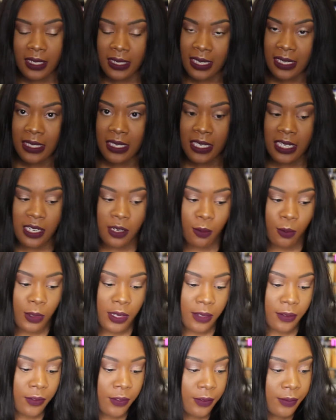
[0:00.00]
send it in
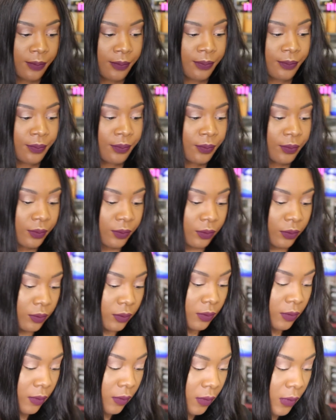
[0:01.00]
with.
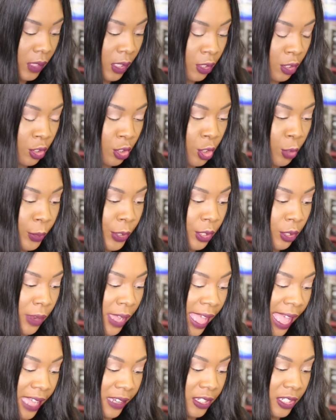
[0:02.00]
So when you
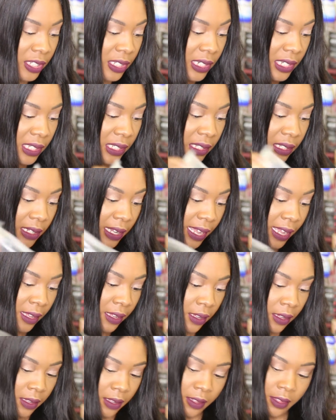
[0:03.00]
actually,
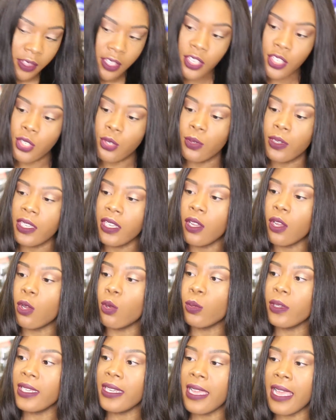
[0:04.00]
the unit
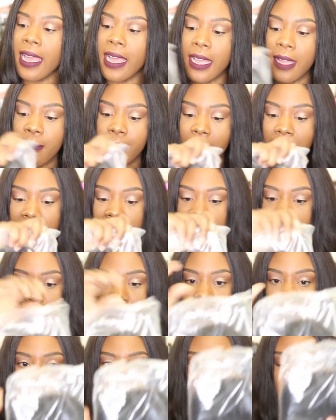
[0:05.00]
only comes in
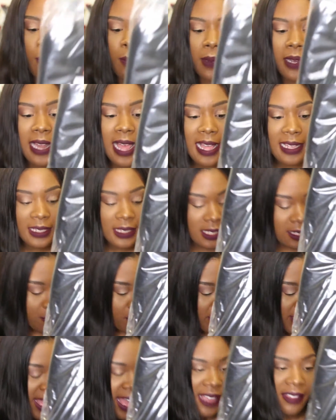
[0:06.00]
this little
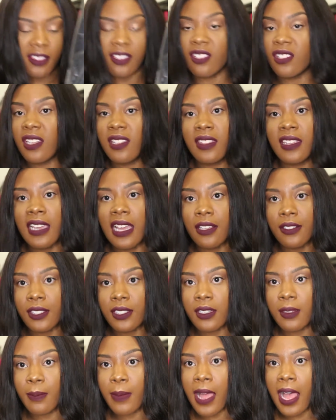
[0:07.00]
plastic bag. There's nothing else
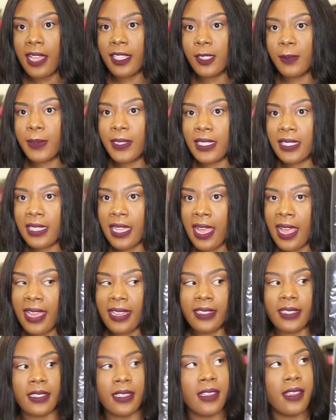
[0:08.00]
in the box
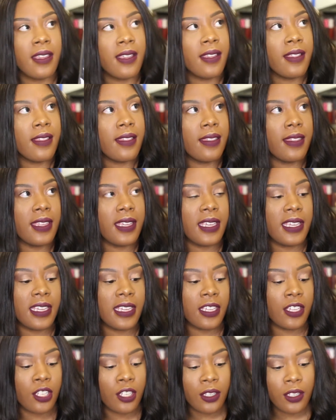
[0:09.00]
besides
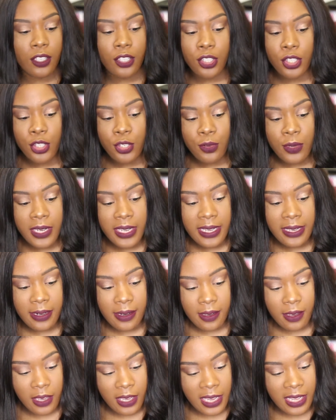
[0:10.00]
the unit
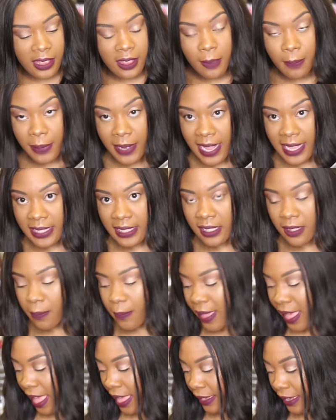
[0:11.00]
in the plastic
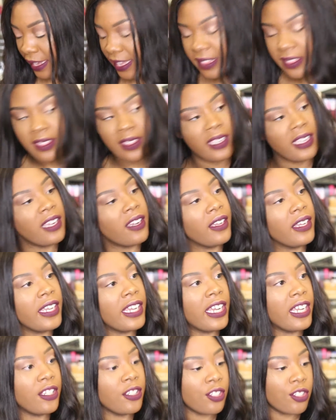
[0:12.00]
bag and the hair
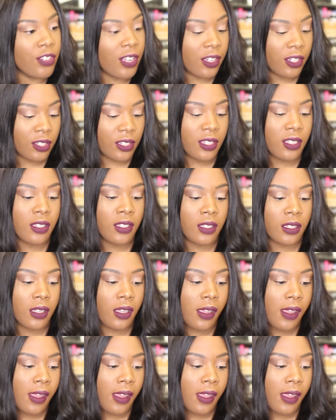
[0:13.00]
care instructions.